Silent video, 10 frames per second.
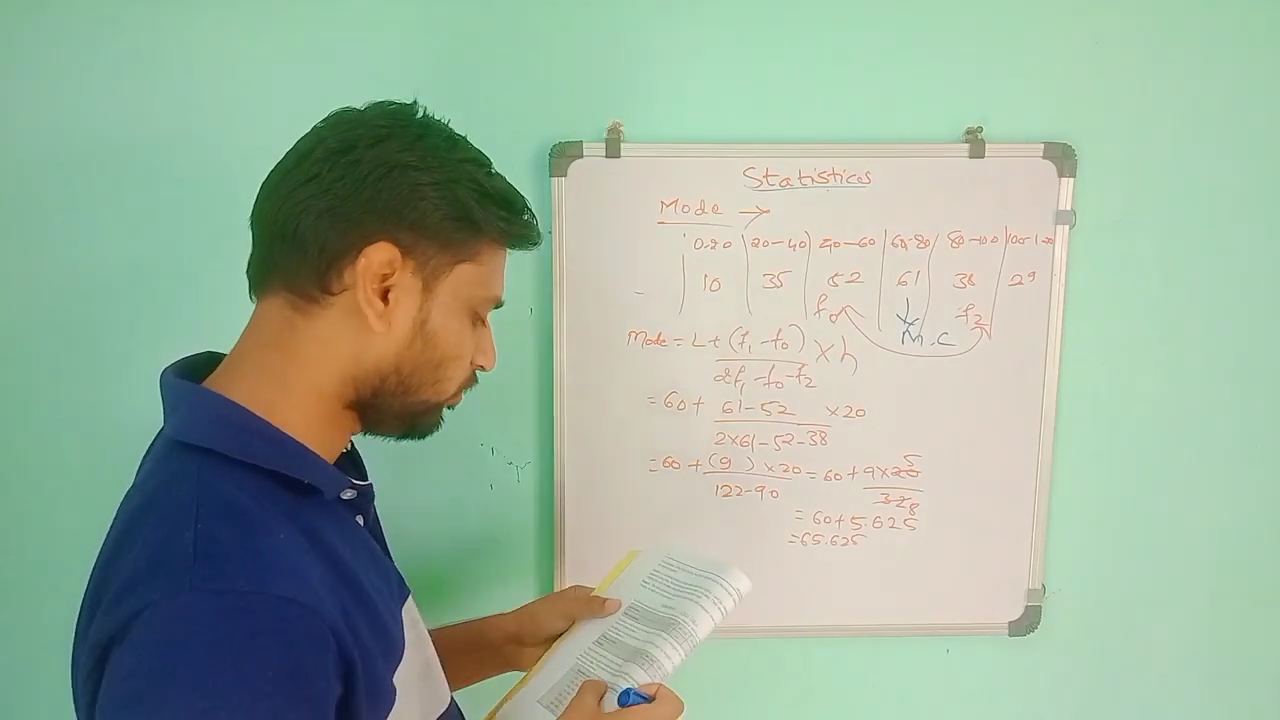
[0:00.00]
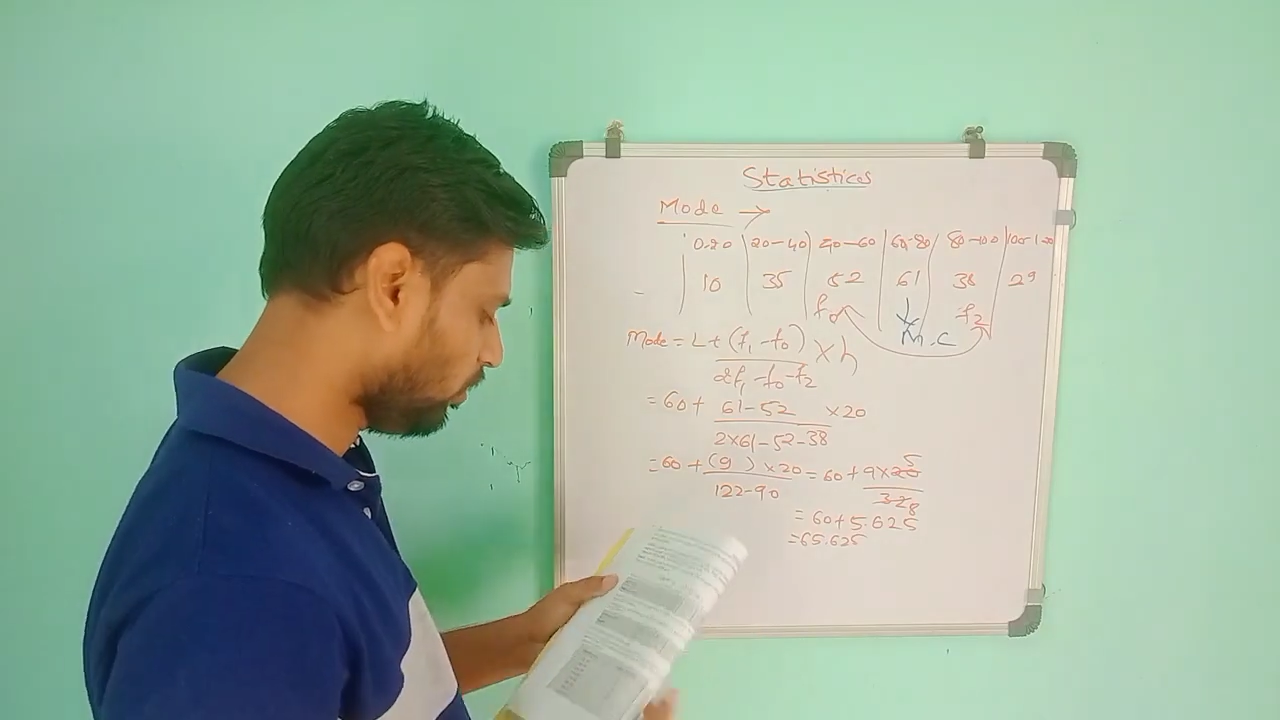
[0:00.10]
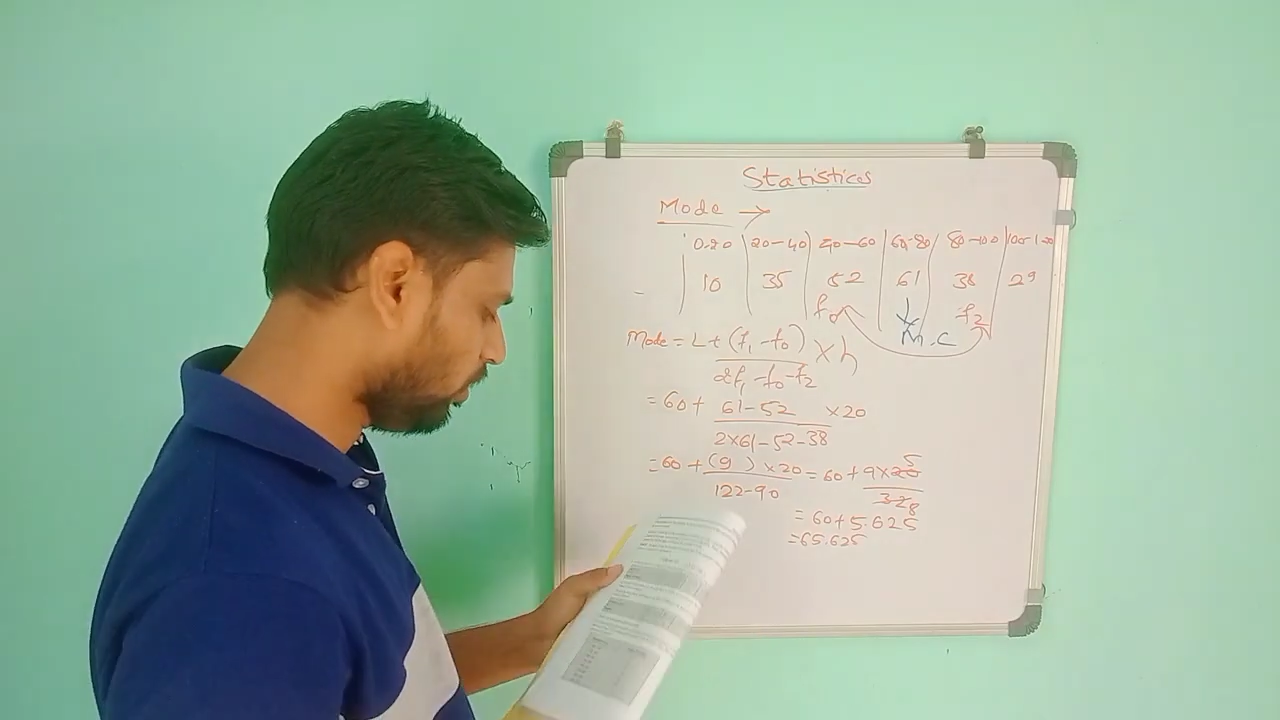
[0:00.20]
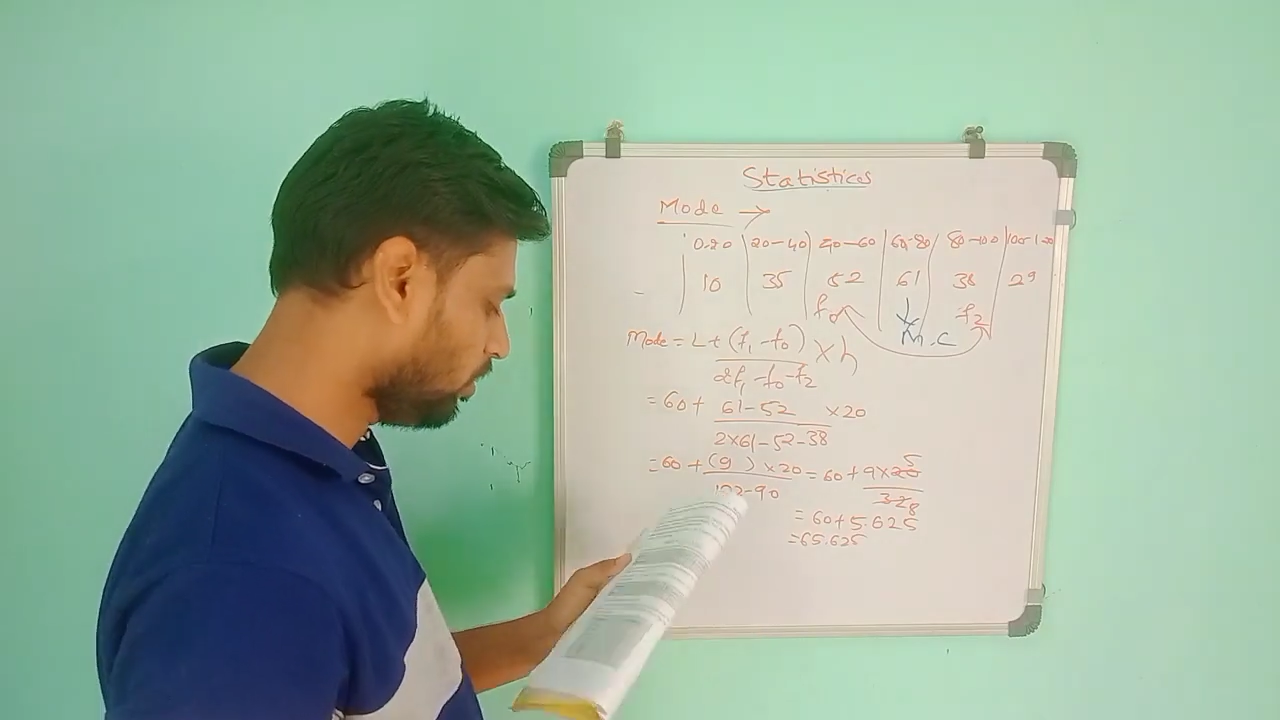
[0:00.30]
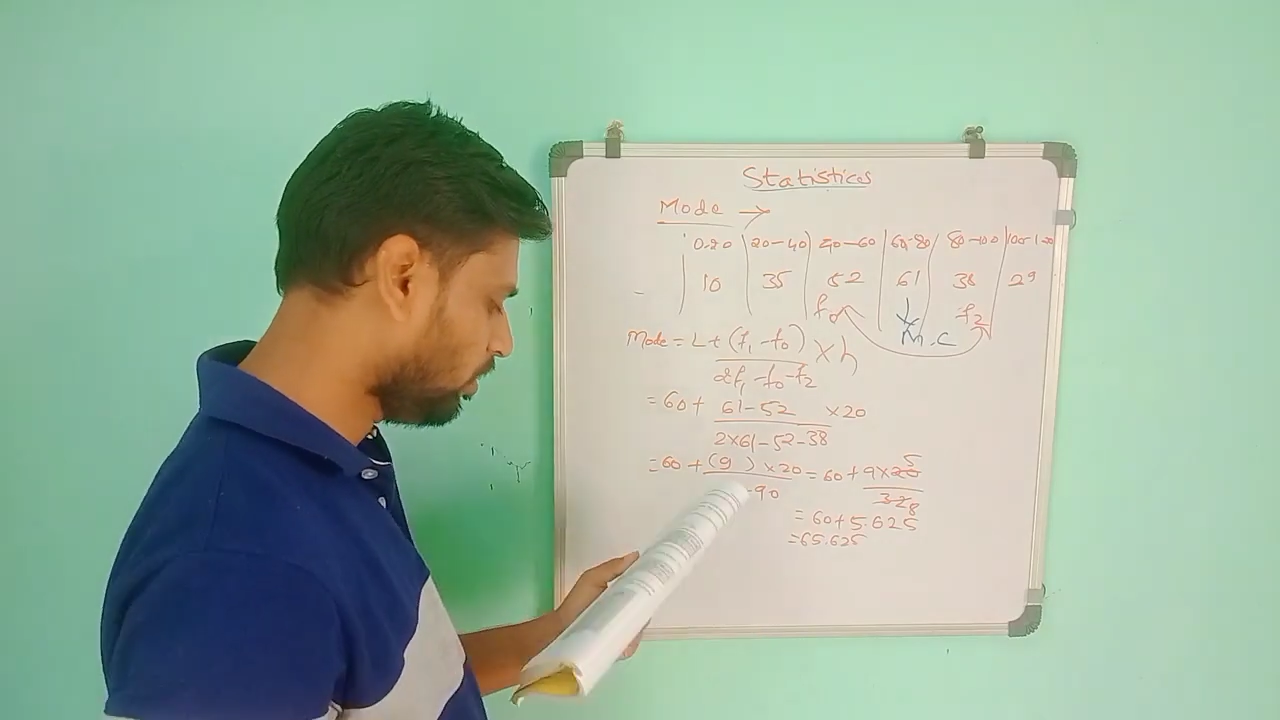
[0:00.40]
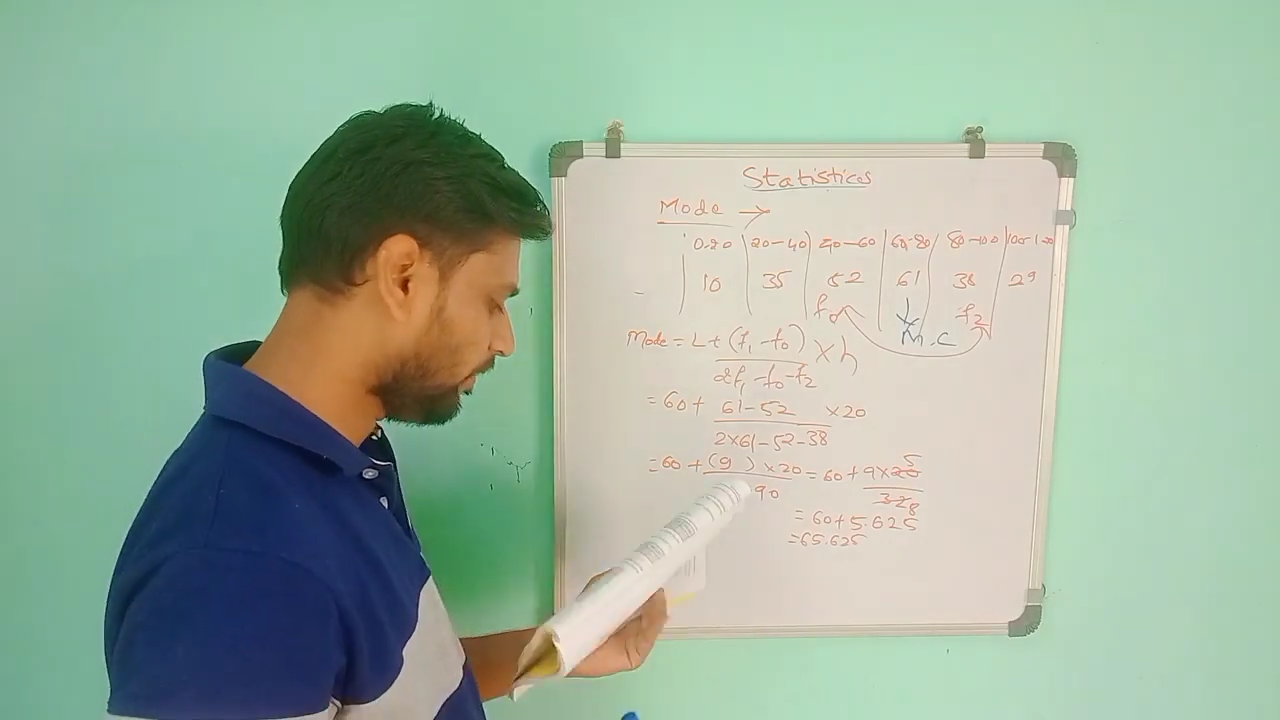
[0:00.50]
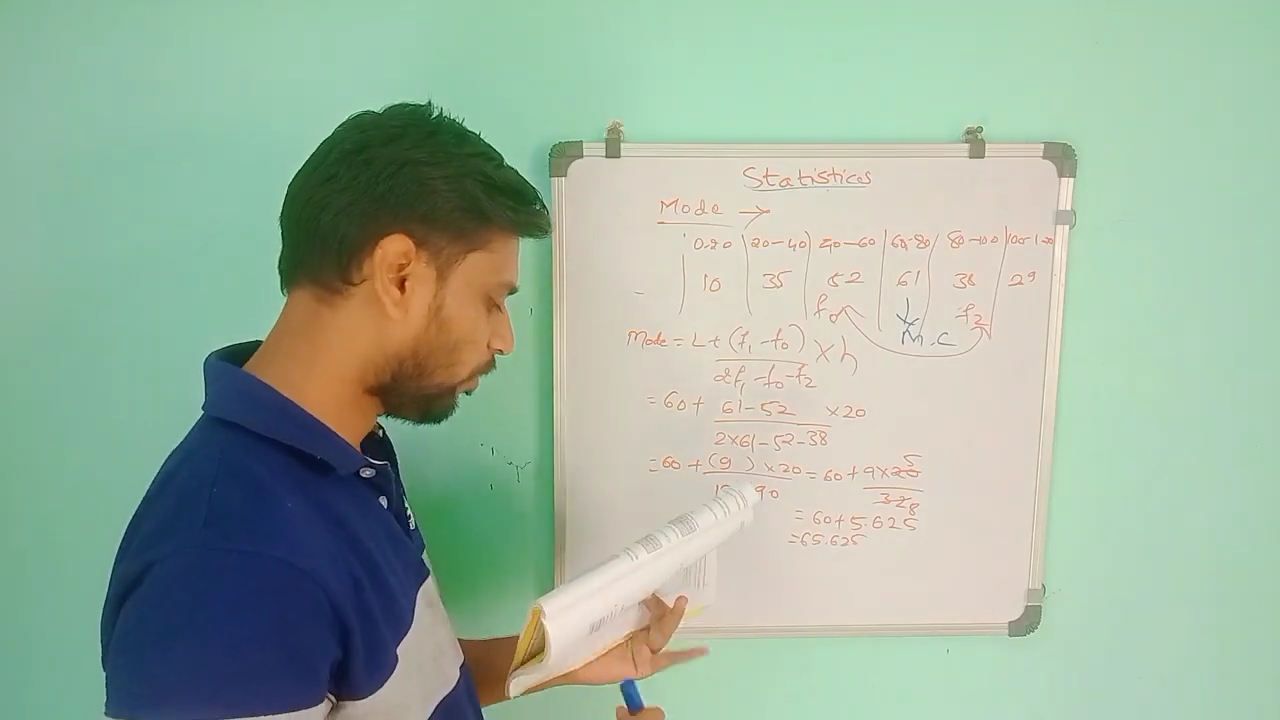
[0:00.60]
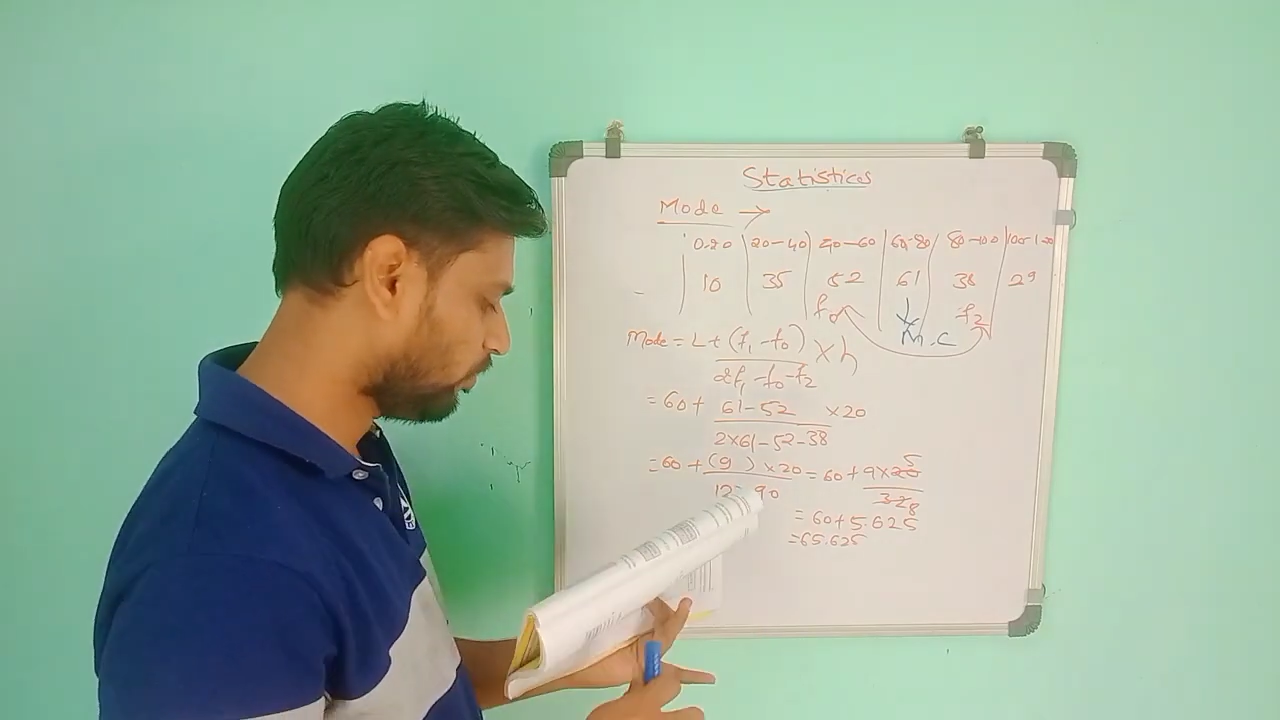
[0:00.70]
So the